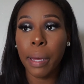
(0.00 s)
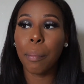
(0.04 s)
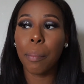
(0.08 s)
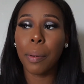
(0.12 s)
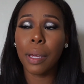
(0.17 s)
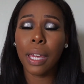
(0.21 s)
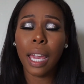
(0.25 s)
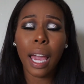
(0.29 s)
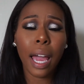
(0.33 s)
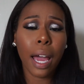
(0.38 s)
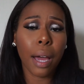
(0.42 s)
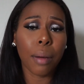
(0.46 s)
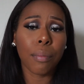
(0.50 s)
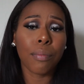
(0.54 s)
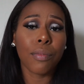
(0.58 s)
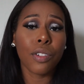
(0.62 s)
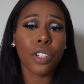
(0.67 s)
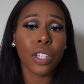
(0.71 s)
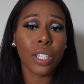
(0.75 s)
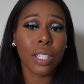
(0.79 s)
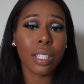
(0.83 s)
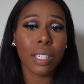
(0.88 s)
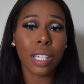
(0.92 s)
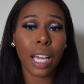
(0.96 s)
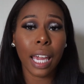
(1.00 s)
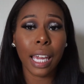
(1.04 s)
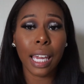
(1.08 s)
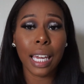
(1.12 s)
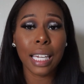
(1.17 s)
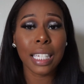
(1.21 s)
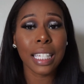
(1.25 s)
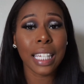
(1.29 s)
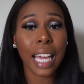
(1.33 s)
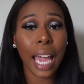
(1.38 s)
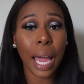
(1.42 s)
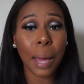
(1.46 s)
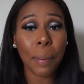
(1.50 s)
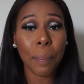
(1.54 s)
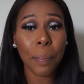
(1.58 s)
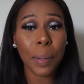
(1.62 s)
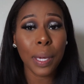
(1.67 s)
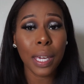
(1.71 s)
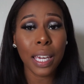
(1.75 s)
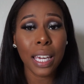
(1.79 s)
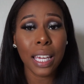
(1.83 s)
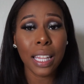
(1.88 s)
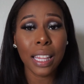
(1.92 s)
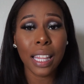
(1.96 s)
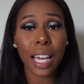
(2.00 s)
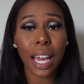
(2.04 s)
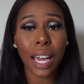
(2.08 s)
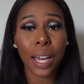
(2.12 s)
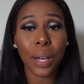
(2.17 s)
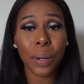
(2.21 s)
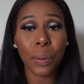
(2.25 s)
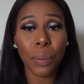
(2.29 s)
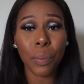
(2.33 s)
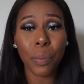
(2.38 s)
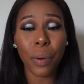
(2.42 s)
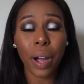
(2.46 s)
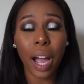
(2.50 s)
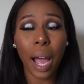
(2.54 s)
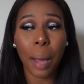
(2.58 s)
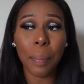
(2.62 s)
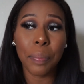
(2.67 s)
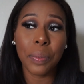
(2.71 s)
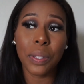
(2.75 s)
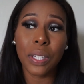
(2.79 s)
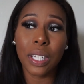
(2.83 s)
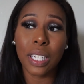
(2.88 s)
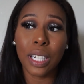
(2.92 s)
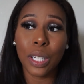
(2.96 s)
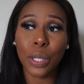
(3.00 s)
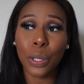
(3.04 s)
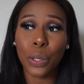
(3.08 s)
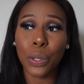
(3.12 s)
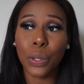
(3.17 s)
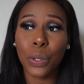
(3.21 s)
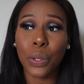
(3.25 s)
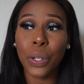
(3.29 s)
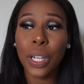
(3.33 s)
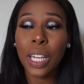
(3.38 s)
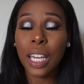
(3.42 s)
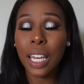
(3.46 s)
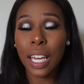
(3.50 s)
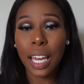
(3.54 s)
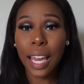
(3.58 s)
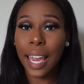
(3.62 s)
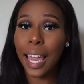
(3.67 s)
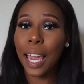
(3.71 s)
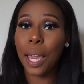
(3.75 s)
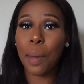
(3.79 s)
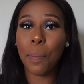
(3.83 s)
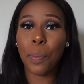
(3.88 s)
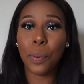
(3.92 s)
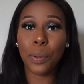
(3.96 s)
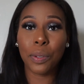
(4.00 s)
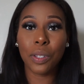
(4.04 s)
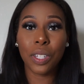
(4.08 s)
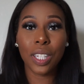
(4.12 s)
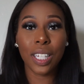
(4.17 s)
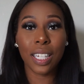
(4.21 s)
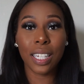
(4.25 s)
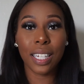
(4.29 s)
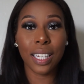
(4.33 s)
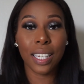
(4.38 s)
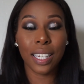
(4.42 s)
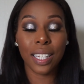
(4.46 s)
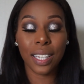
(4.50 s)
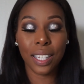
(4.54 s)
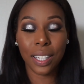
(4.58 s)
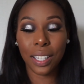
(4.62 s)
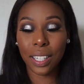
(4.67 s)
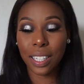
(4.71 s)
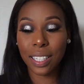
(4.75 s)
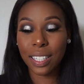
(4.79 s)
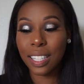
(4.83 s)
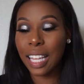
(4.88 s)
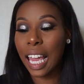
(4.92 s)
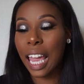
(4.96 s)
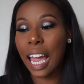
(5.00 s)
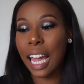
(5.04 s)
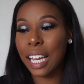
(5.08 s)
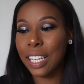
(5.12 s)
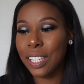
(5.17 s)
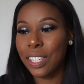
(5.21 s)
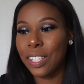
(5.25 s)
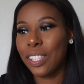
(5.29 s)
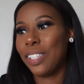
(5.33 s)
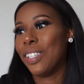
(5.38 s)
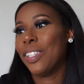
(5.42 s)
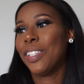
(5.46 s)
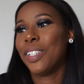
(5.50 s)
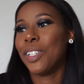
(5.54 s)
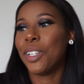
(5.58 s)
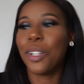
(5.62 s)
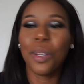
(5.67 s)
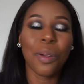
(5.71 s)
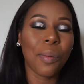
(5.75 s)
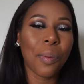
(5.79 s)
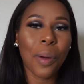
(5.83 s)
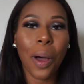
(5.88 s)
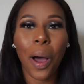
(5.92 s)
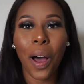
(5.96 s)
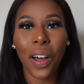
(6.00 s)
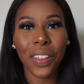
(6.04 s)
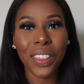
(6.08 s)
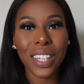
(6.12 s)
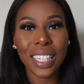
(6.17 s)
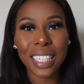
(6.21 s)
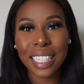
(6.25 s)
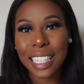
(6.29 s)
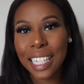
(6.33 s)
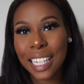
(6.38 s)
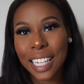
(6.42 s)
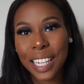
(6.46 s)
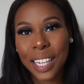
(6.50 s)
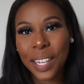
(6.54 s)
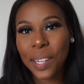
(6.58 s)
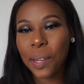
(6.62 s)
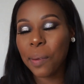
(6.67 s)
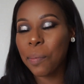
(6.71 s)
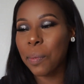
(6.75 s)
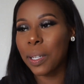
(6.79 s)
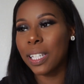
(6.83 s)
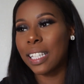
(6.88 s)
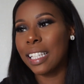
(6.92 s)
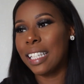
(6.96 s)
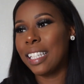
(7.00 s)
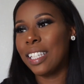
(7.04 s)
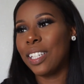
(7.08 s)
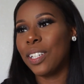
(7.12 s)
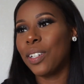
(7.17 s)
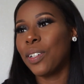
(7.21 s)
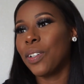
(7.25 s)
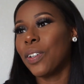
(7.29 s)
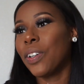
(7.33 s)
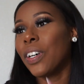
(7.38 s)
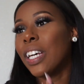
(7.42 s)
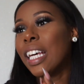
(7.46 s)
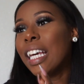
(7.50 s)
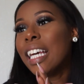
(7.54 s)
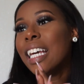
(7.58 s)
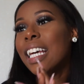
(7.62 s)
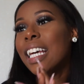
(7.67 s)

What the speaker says: But yeah, I'm just, I guess, happy that I'm still able to say I still am on the team and still